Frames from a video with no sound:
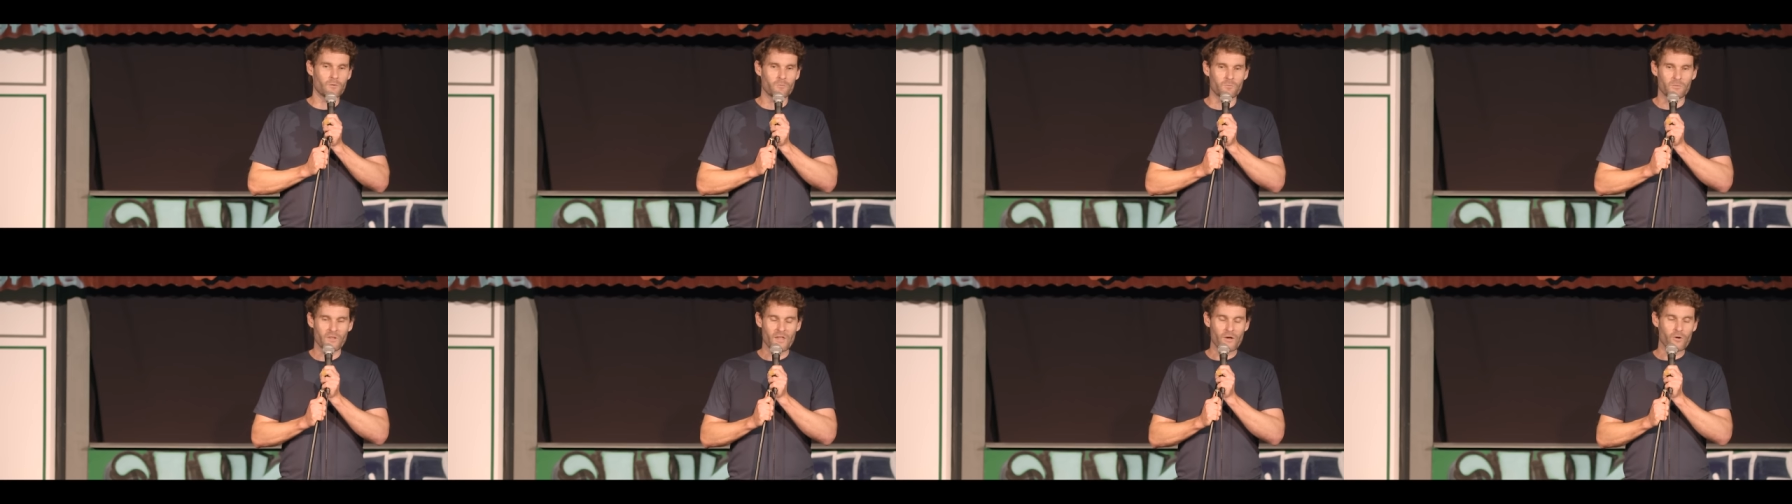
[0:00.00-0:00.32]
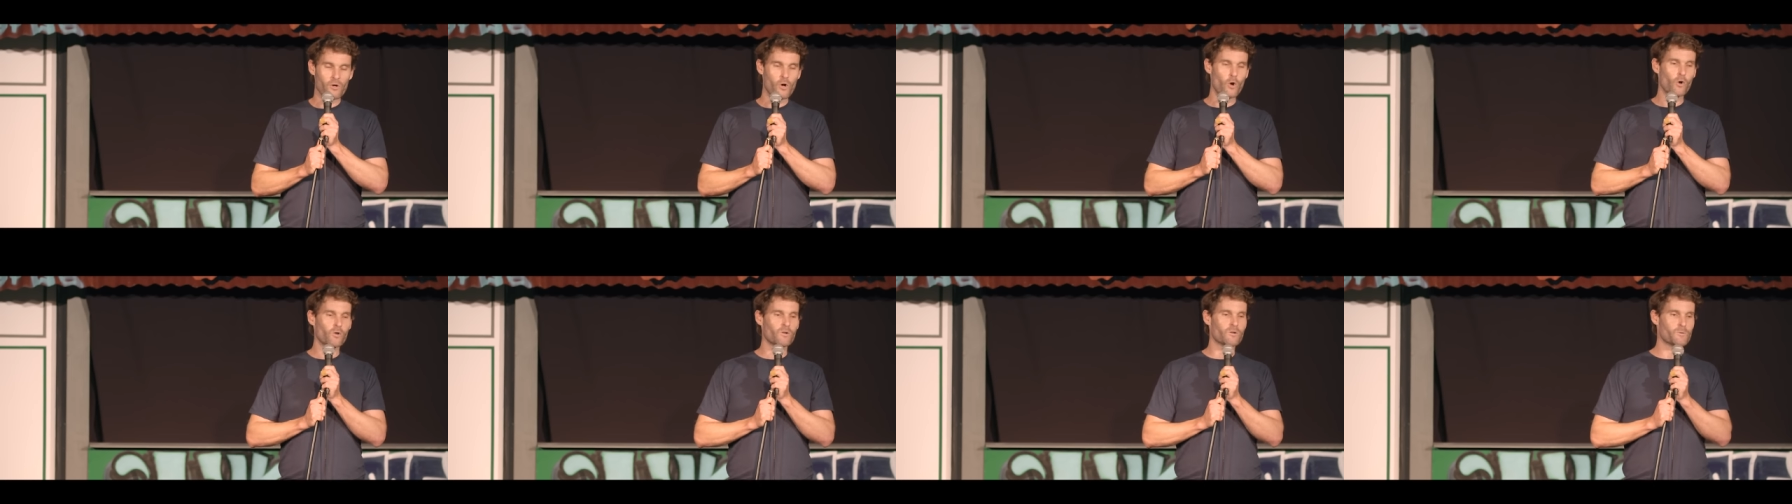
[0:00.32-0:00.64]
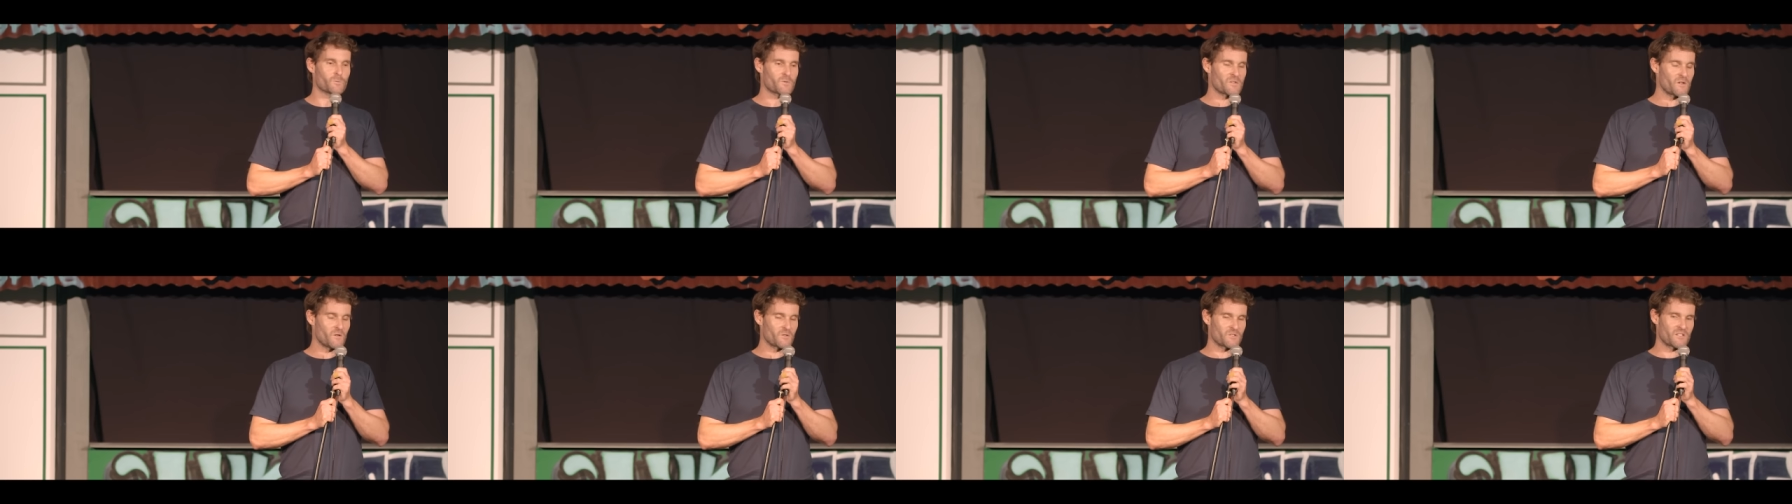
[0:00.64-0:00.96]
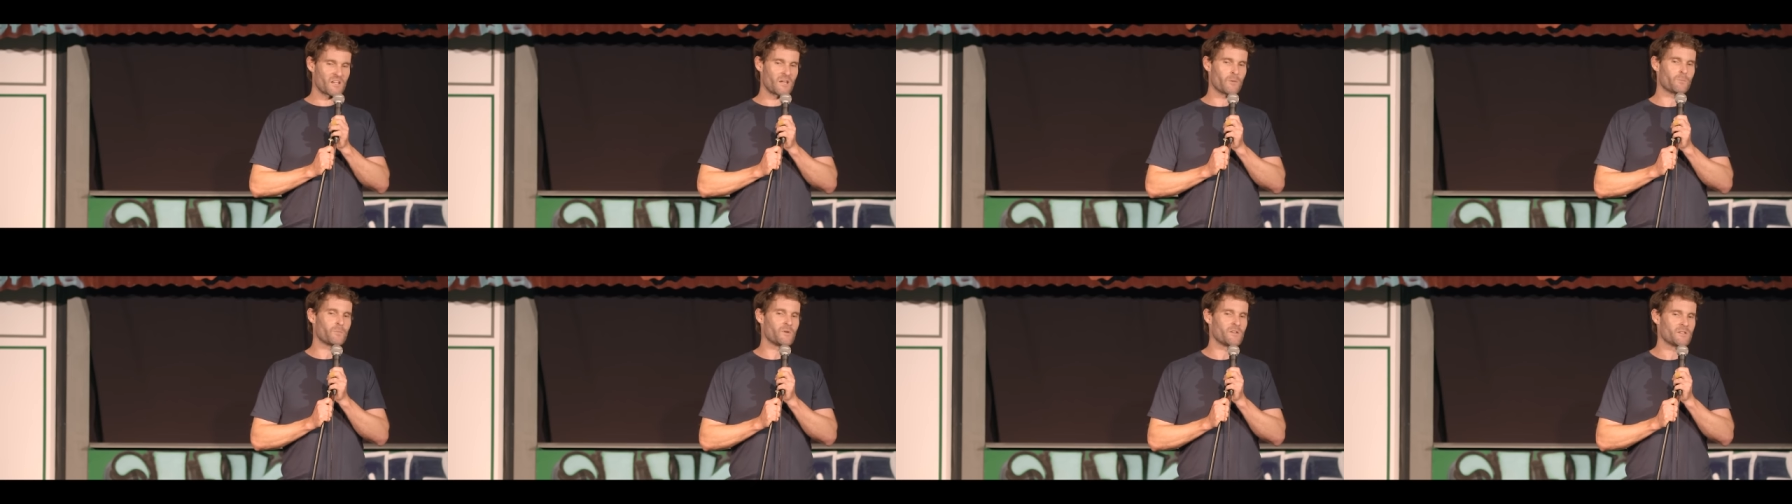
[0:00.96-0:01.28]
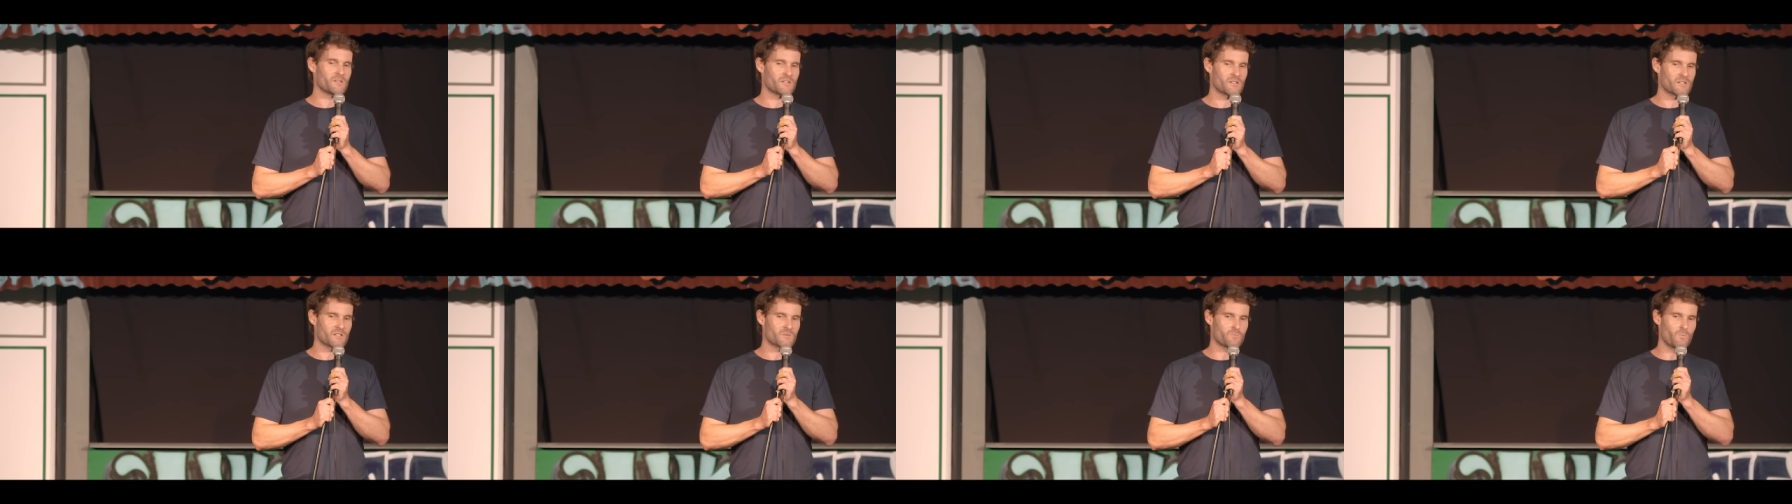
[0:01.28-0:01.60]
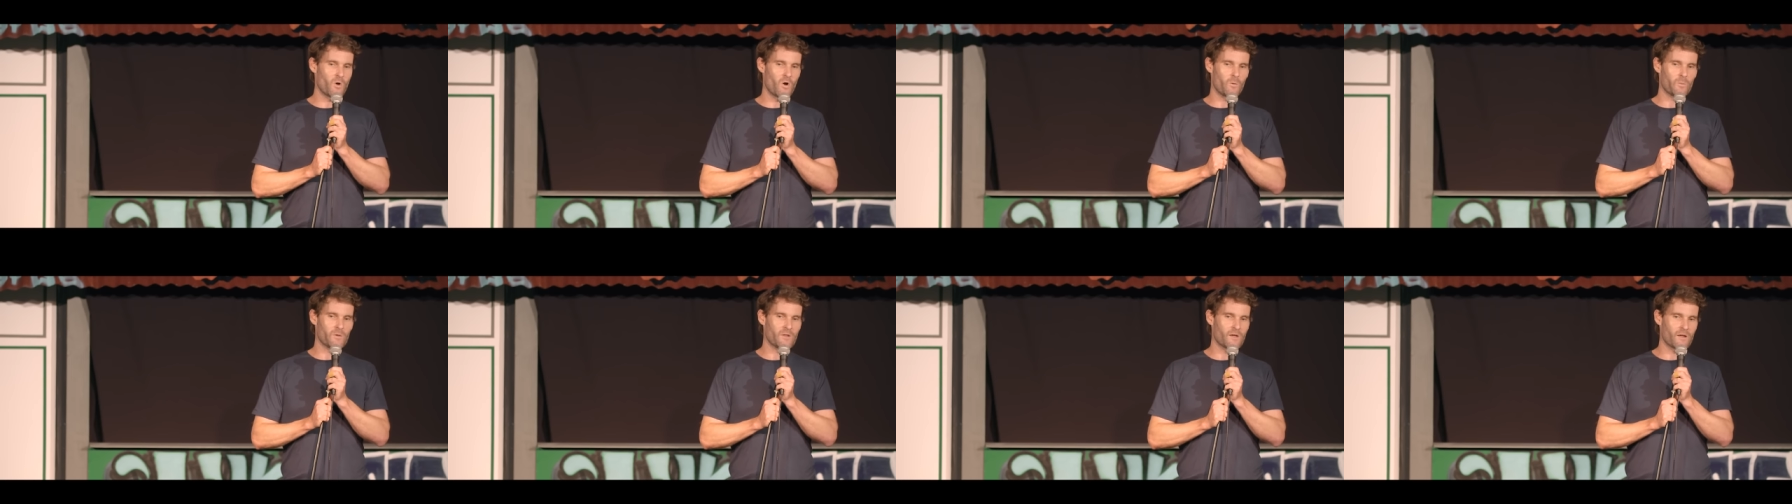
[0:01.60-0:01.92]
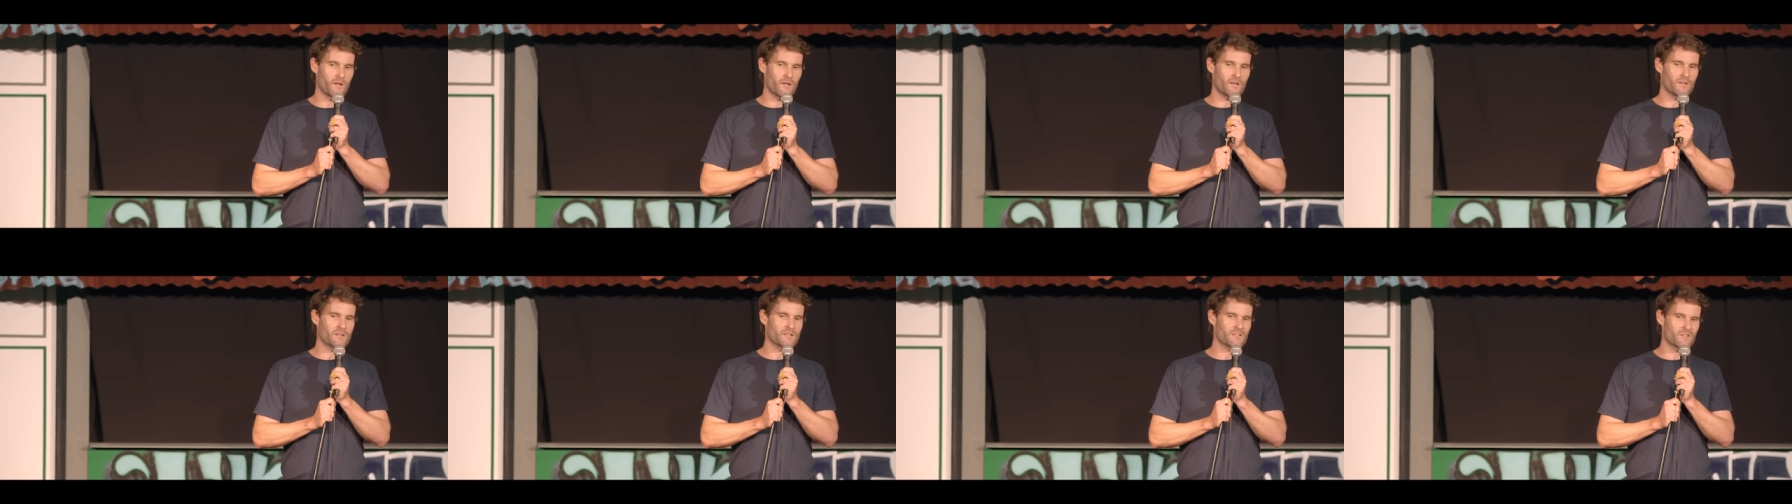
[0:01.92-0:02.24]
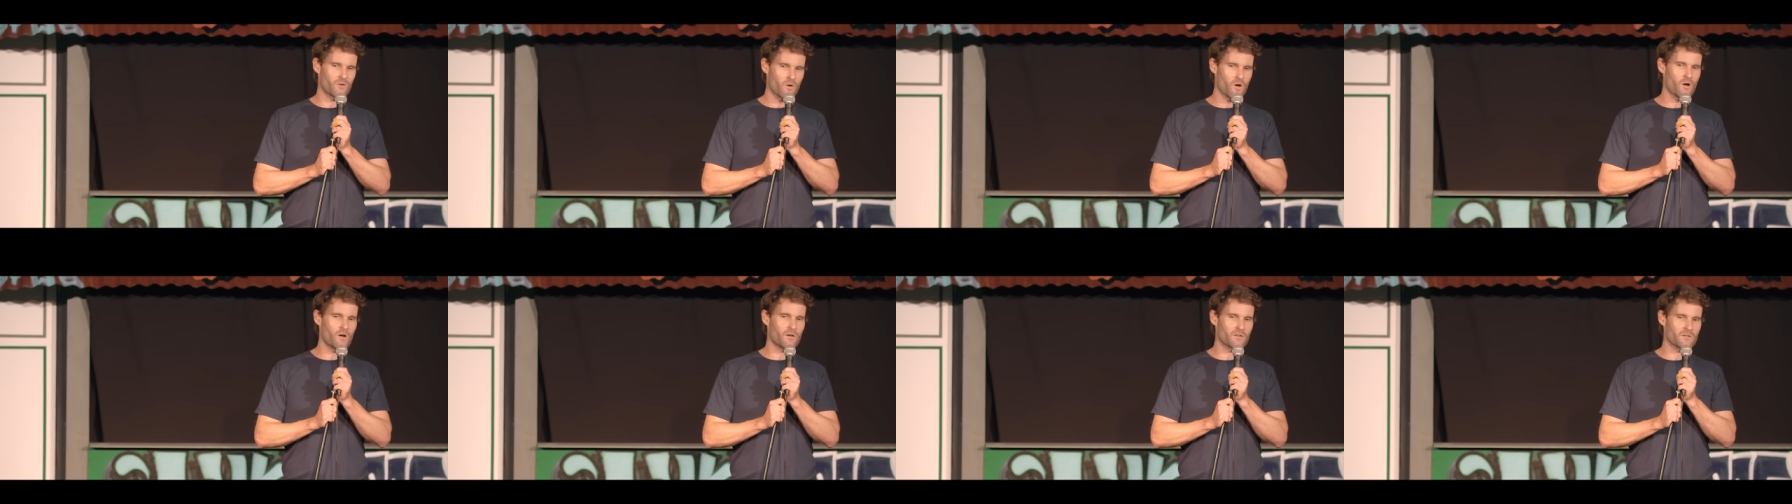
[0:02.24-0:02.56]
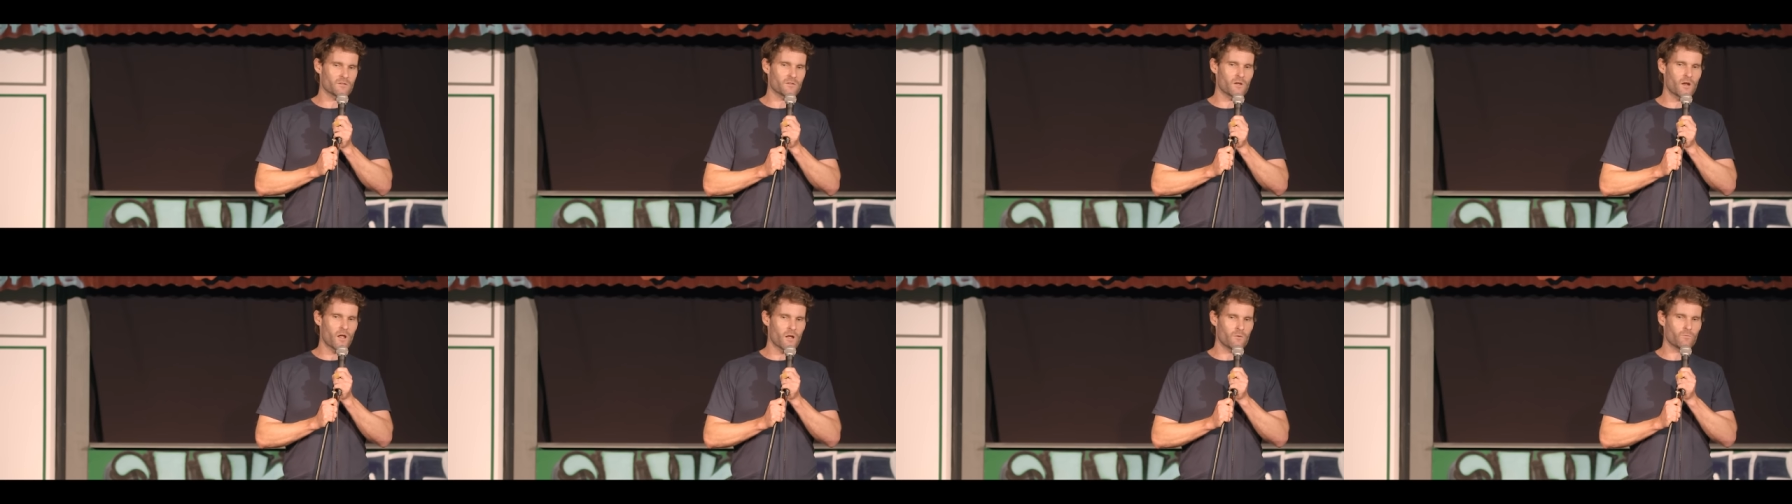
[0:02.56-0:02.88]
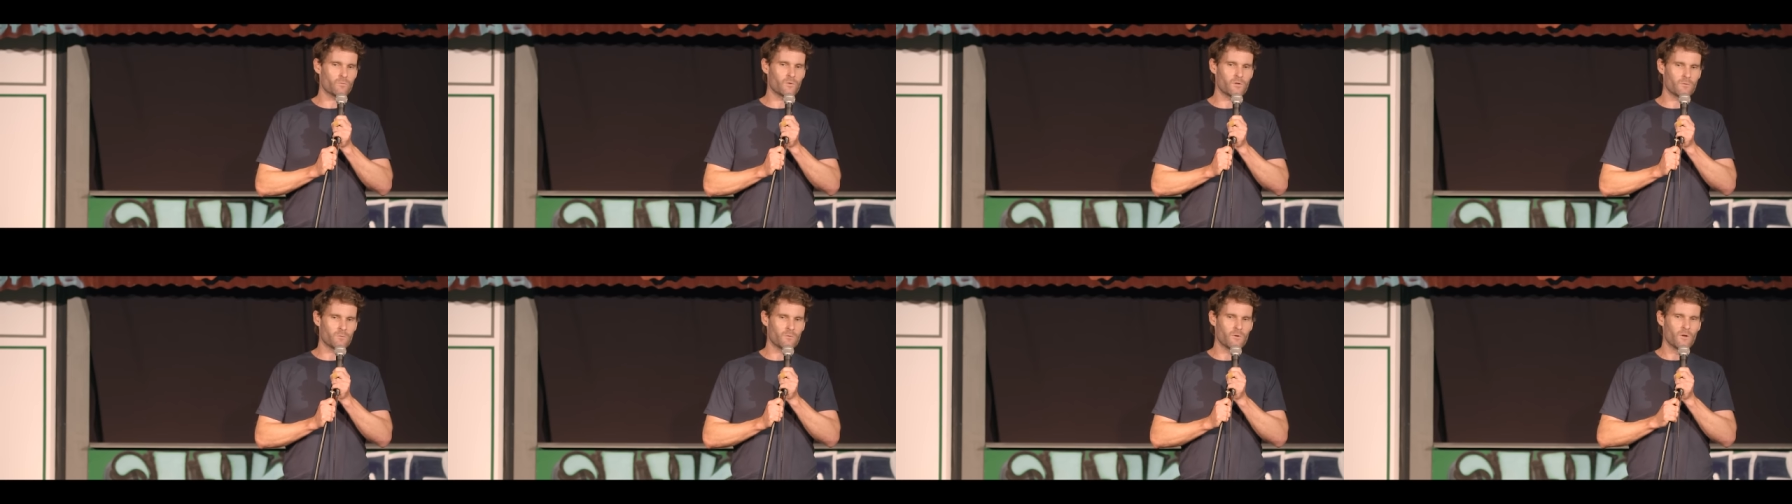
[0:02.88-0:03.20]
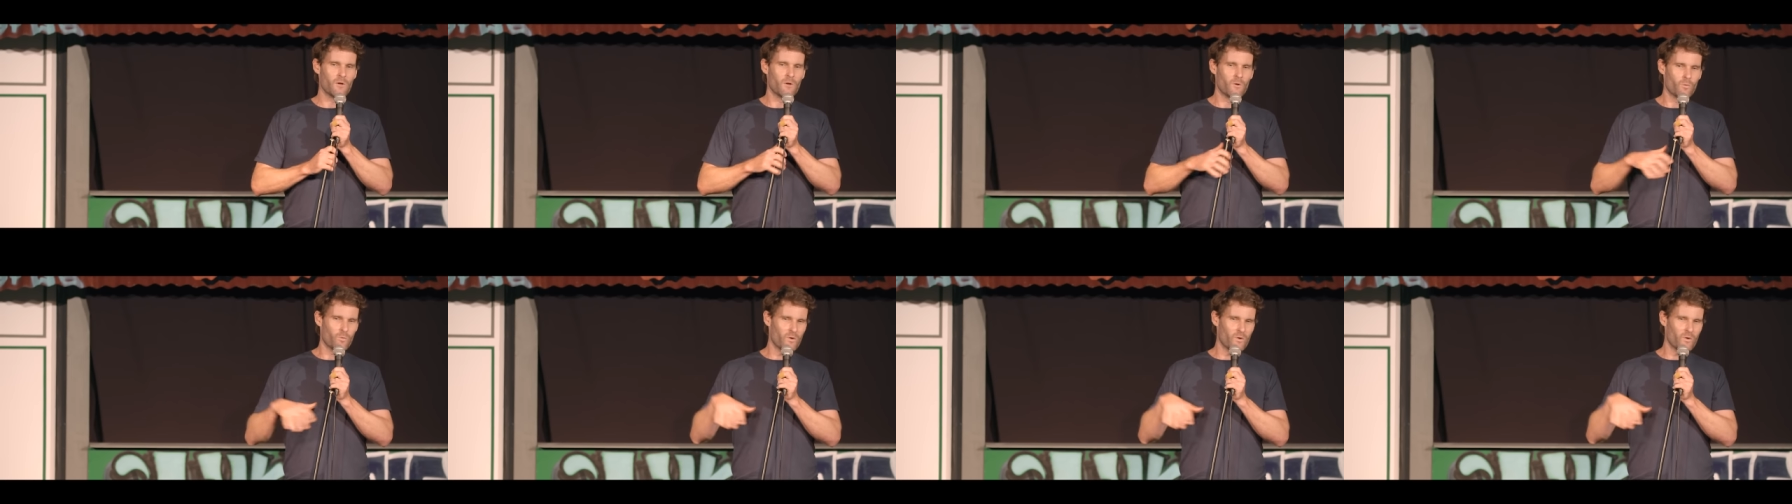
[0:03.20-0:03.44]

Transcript: But they were calling themselves hippies, this mob, and they, and they said, oh, you know, we're,